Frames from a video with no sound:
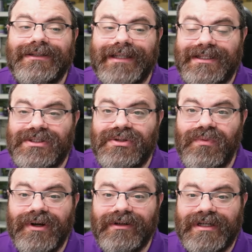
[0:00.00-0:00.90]
Let's do
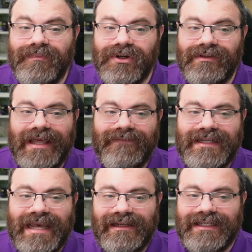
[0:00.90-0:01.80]
Wordle number
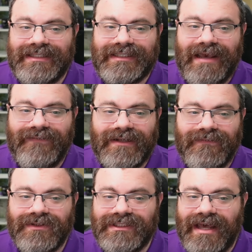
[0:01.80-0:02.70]
1197
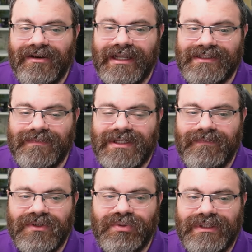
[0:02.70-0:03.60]
for Saturday,
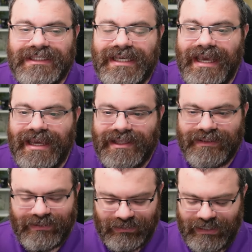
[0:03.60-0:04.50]
September
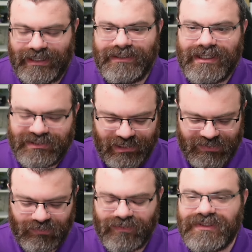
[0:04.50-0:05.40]
28th. And
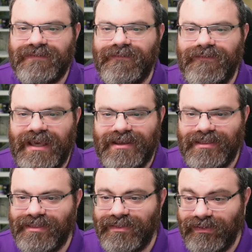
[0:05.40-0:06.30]
yesterday's word was
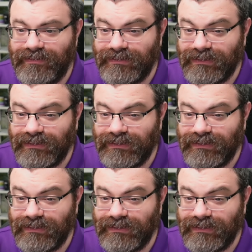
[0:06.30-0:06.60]
faith.